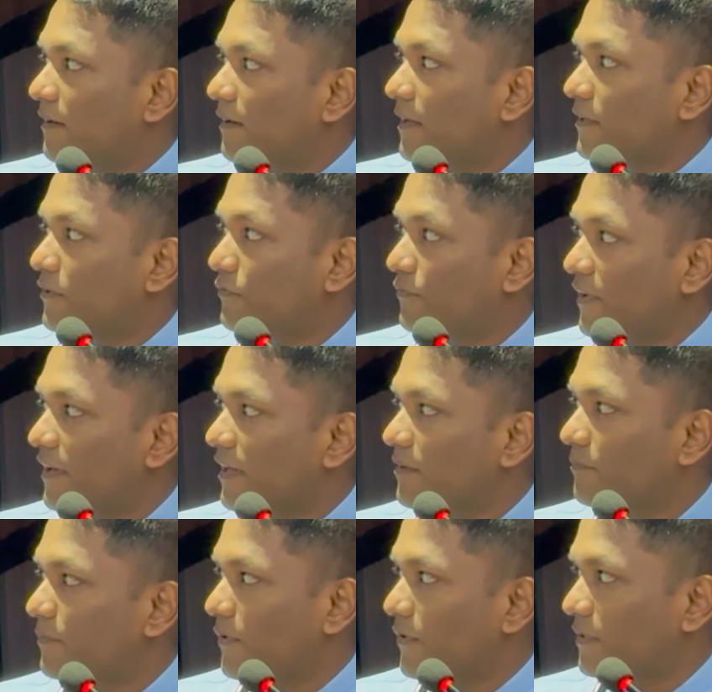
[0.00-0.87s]
it's very
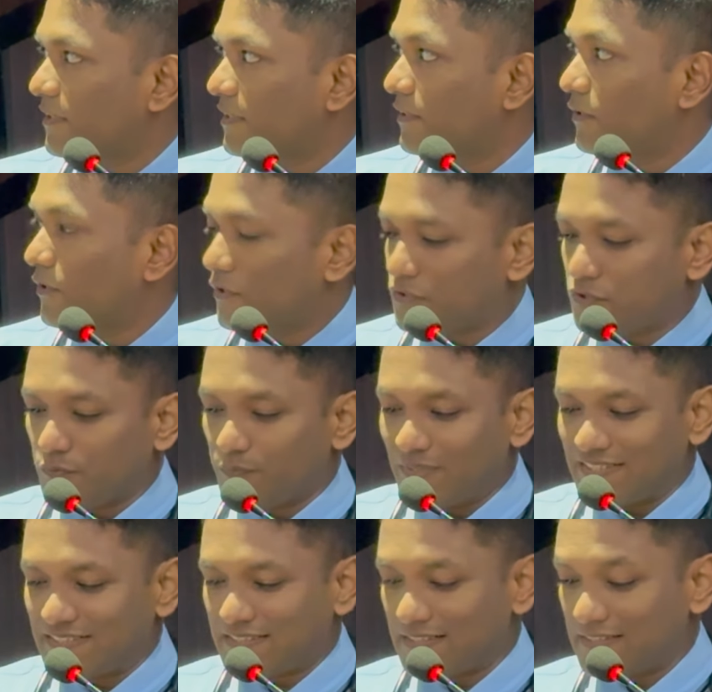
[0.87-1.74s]
important not to
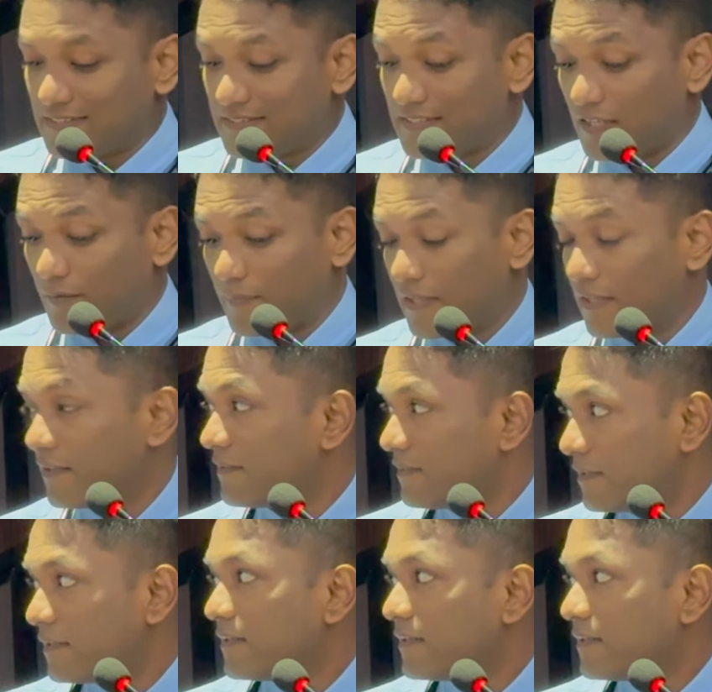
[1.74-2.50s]
miss a STEMI.